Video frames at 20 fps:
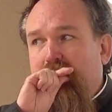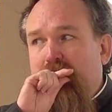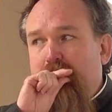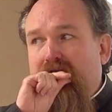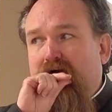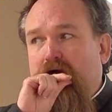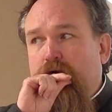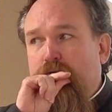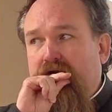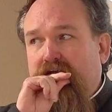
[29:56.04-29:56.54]

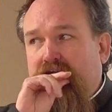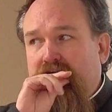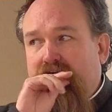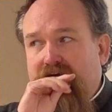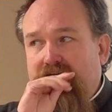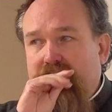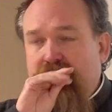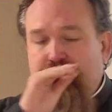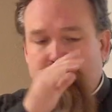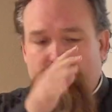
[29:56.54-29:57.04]
about what
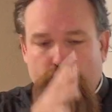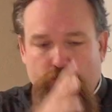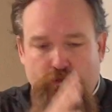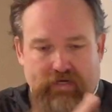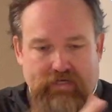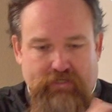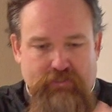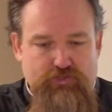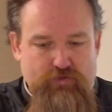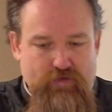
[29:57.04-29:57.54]
God is
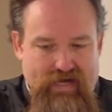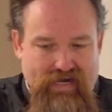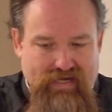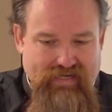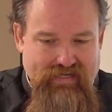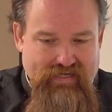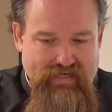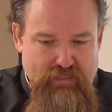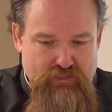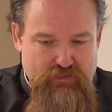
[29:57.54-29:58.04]
doing,
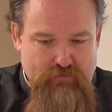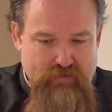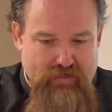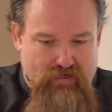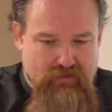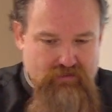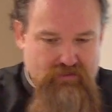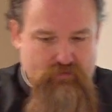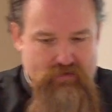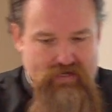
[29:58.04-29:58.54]
training
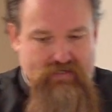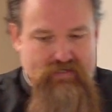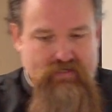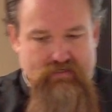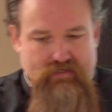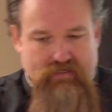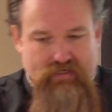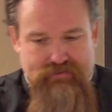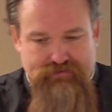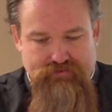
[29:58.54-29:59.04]
Israel to
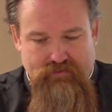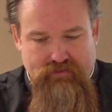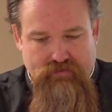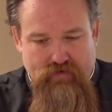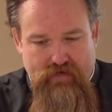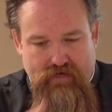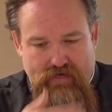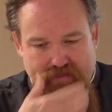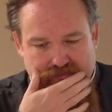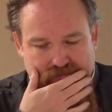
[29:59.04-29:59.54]
recognize the
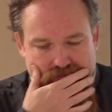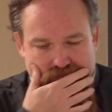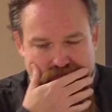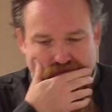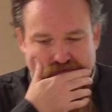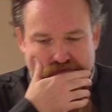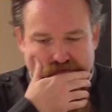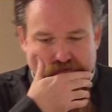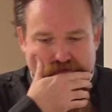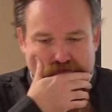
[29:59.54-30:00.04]

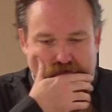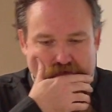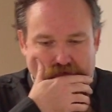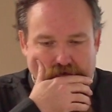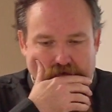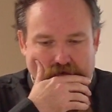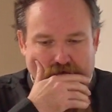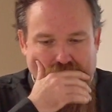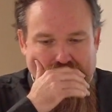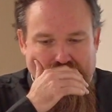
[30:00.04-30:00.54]
Christ.
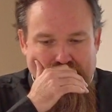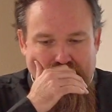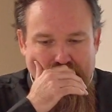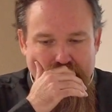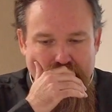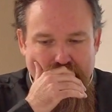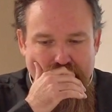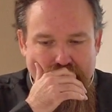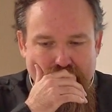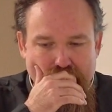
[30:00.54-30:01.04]

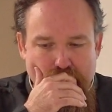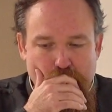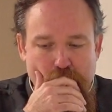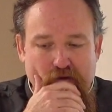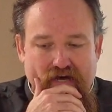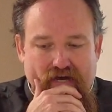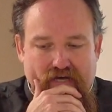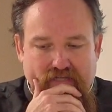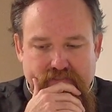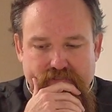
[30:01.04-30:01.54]
Uh,
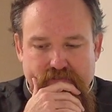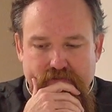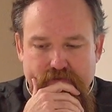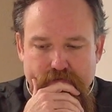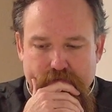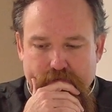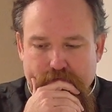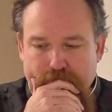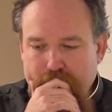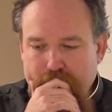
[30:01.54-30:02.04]
but